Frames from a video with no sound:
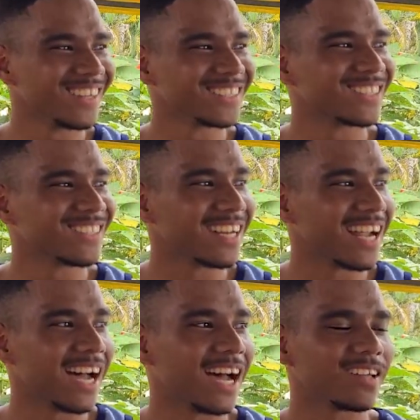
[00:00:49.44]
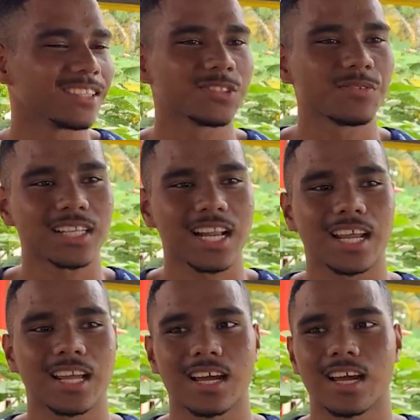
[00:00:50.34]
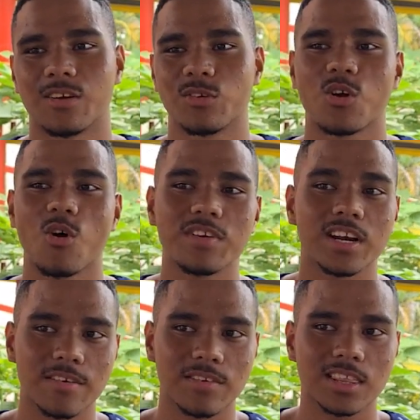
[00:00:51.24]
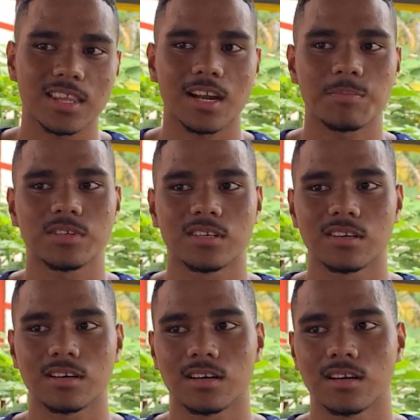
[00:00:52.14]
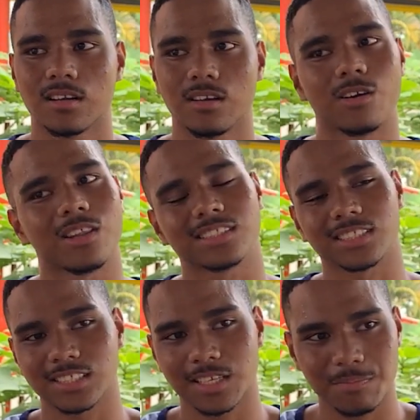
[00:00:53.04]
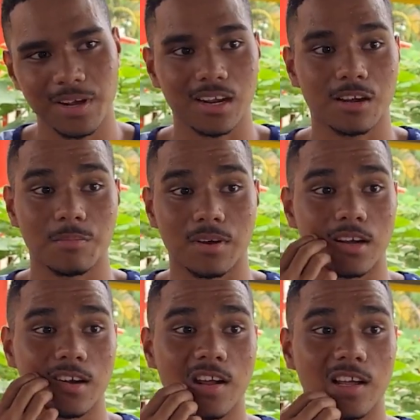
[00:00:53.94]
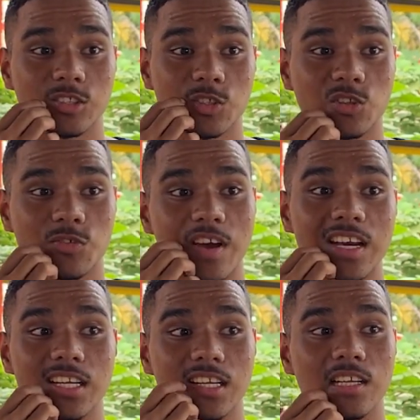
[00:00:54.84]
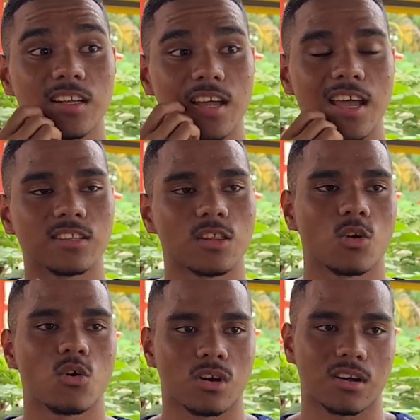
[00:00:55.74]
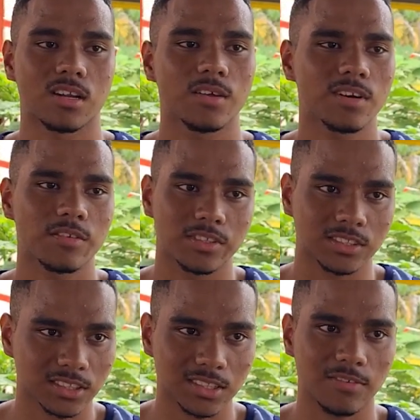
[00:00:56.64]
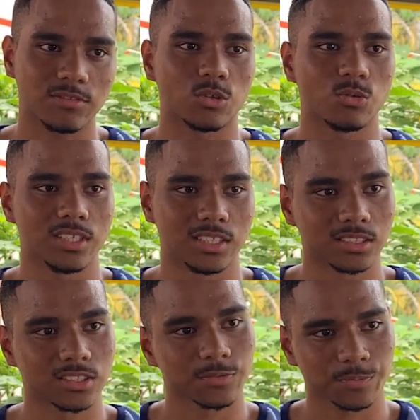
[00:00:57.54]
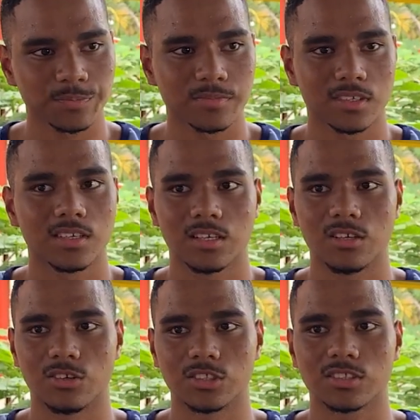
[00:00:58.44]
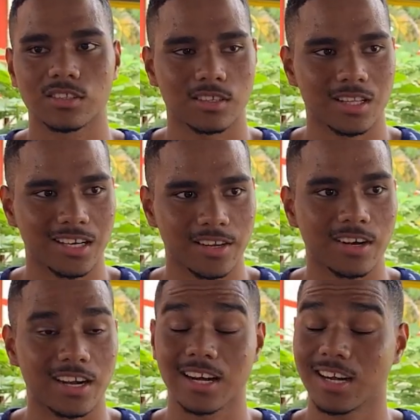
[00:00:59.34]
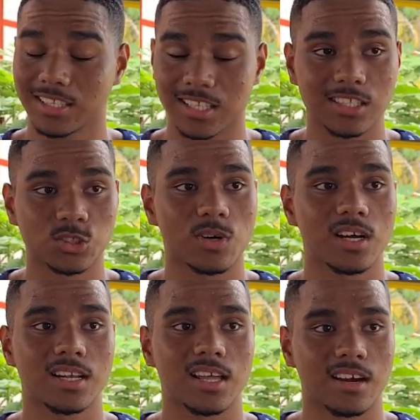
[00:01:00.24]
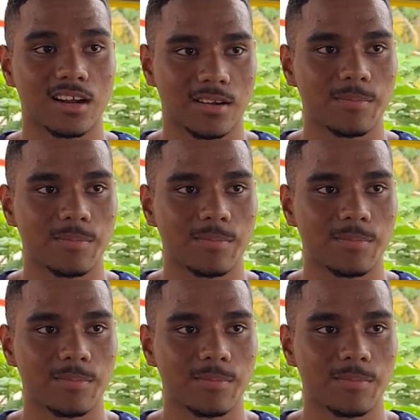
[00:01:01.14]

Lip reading: know, it's good. Just felt like with COVID and everything that happened, you know, that's a setback. But it's good to finally enter the court, even if it's after 2 years. You know, they really did this well, and